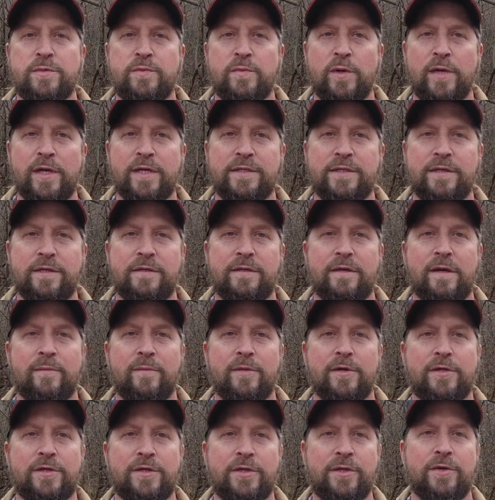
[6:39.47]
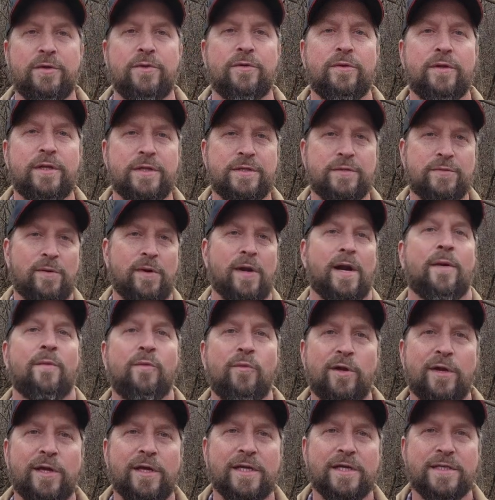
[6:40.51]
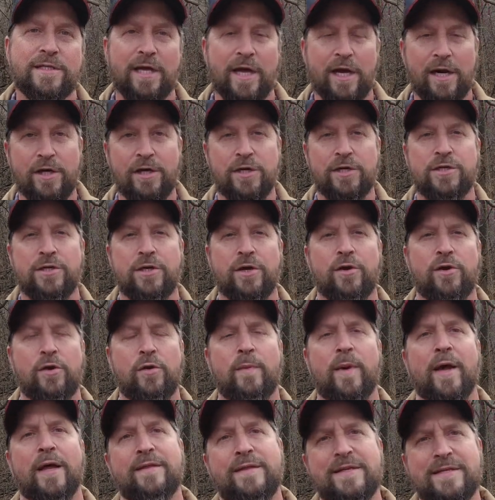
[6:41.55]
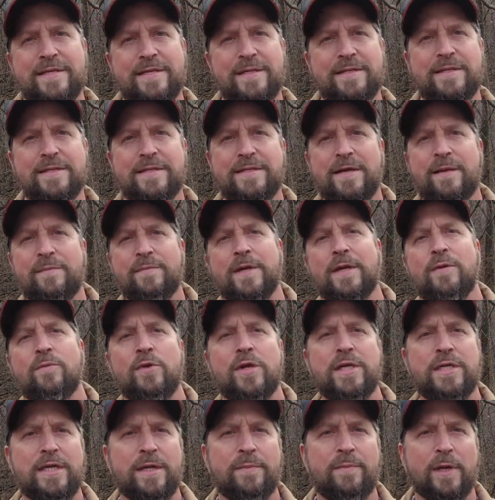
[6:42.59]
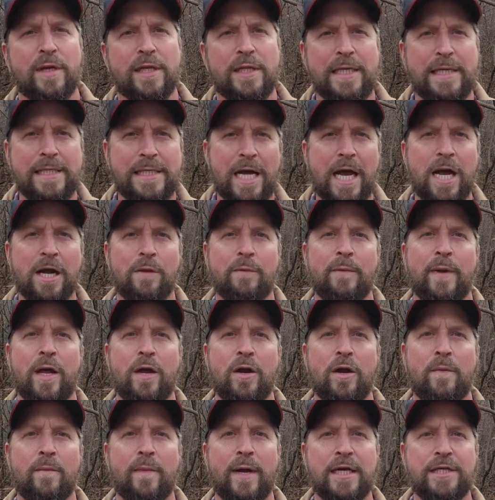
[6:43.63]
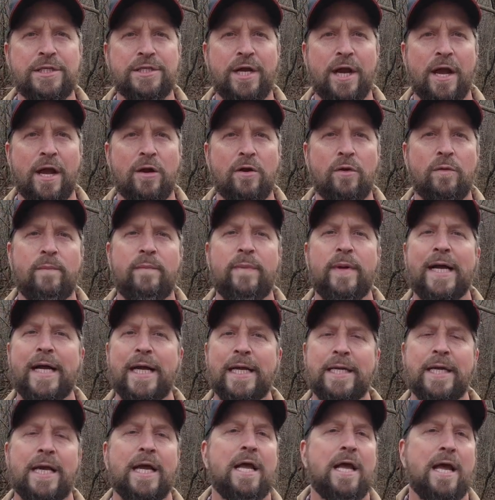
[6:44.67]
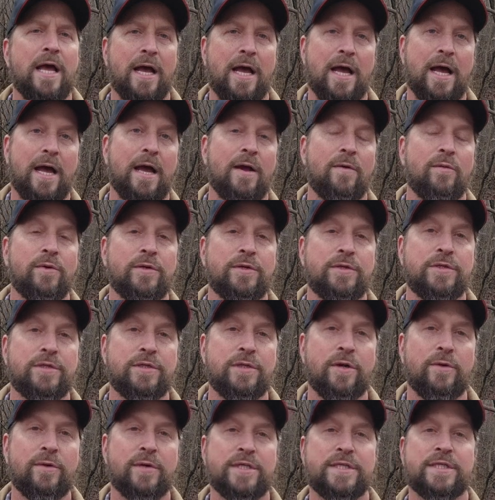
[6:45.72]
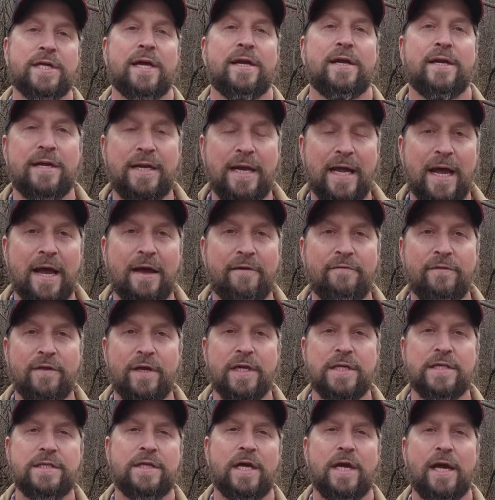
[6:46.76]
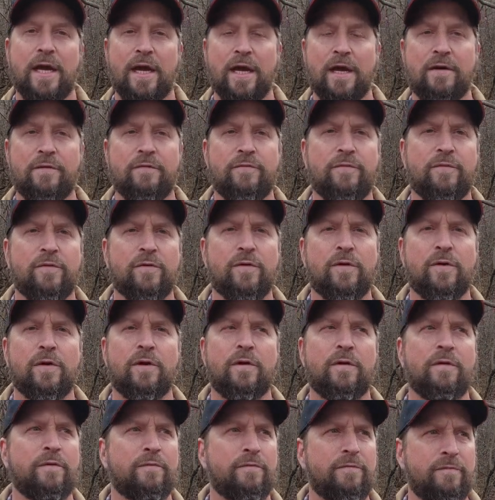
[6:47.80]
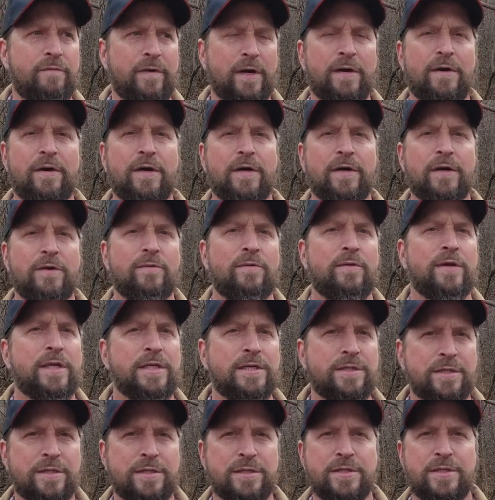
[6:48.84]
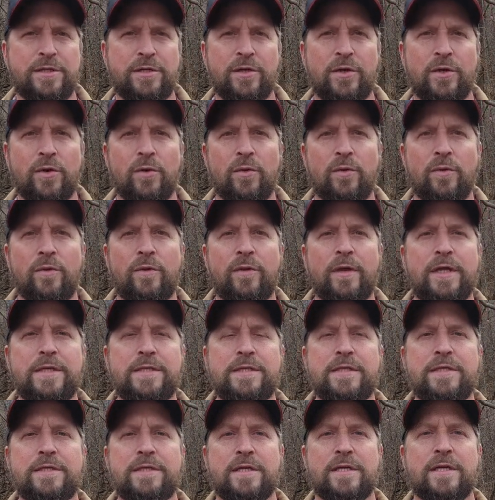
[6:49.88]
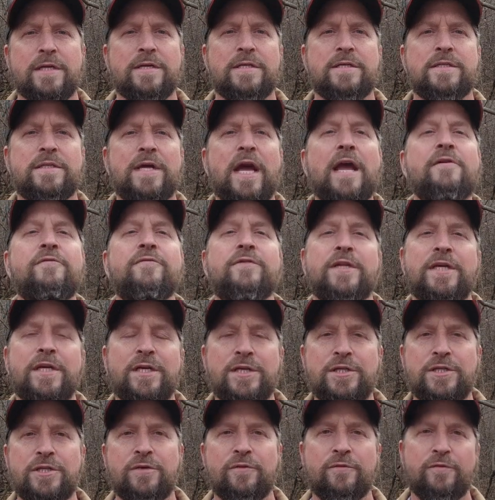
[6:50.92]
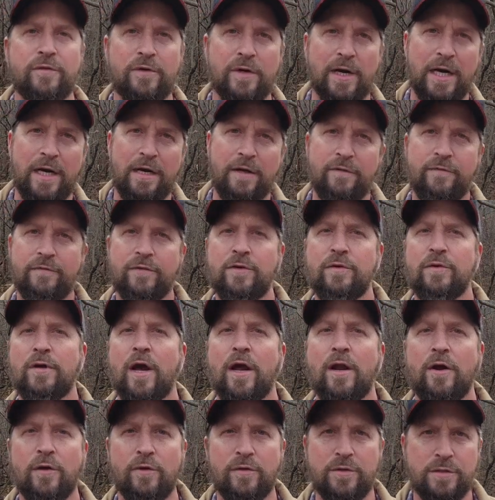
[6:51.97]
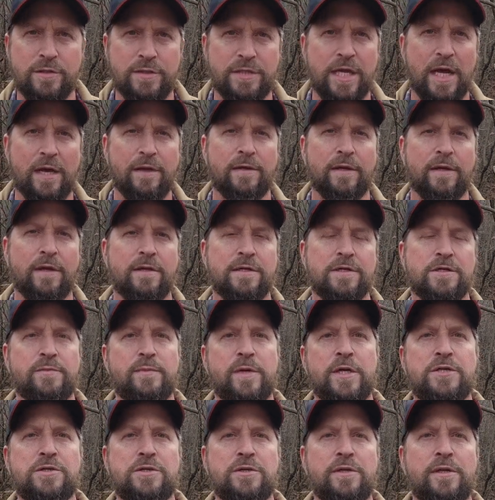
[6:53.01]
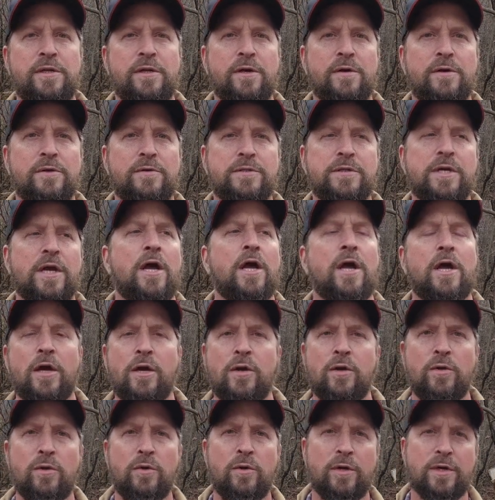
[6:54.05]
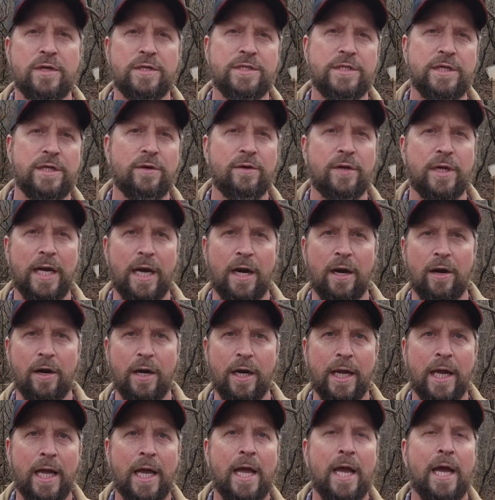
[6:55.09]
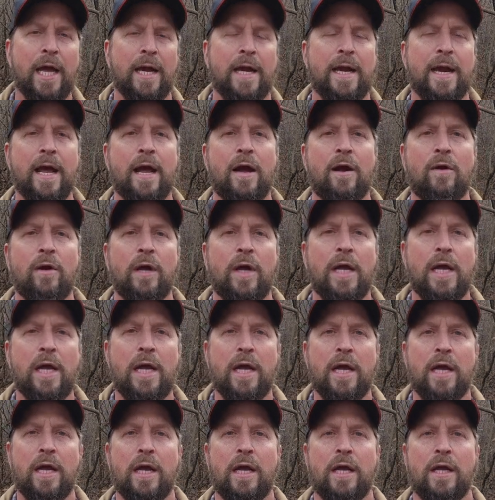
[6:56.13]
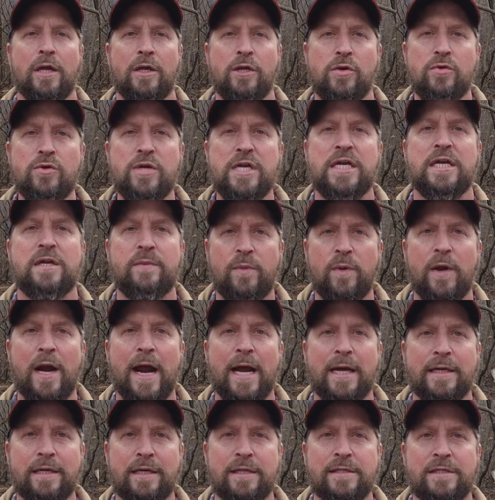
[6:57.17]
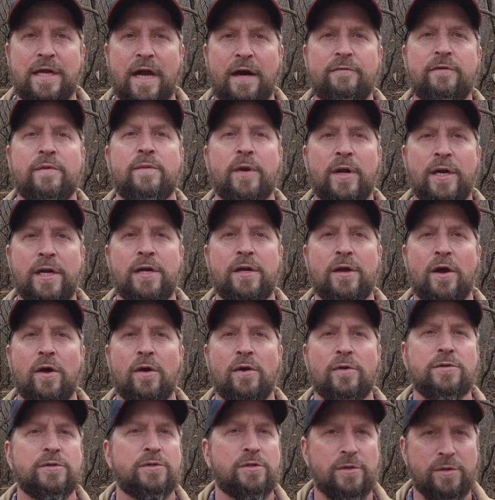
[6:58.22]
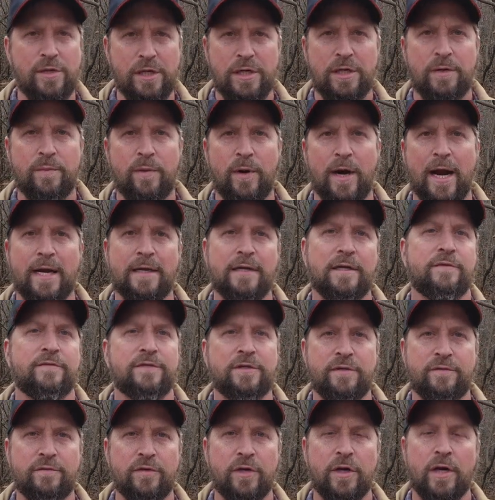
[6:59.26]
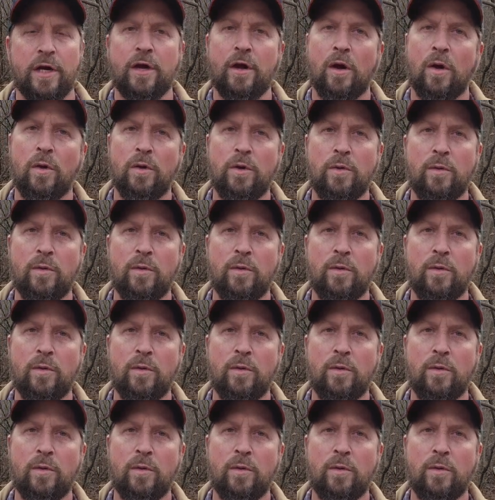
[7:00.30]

present number 2, this one I'm really excited to show you about. This isn't something we typically talk about on my channel, but I was so excited to have this, and for very good reasons too. This is a safety issue for any of you gun owners out there, and especially those who conceal carry. Now, you need to practice. Everybody knows you need to practice. If you're going to own a